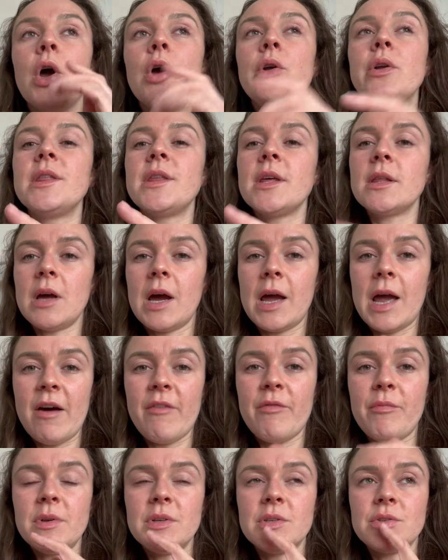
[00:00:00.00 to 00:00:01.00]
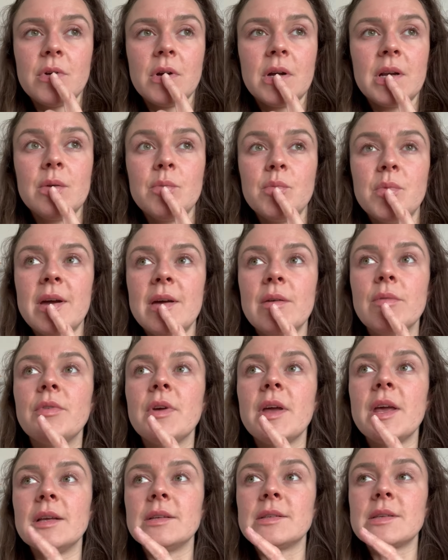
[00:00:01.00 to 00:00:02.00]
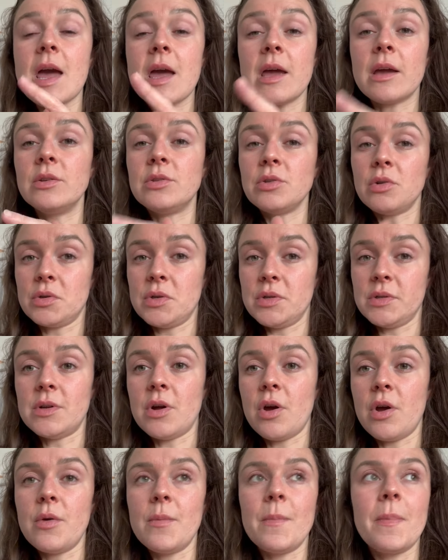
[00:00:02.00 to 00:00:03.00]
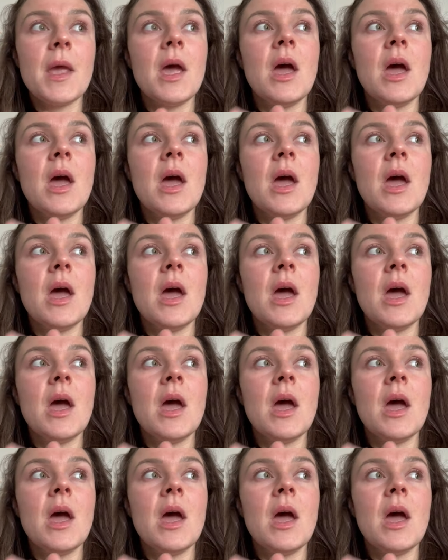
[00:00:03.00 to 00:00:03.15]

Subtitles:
only thing that I have been struggling with is getting a doctor's note.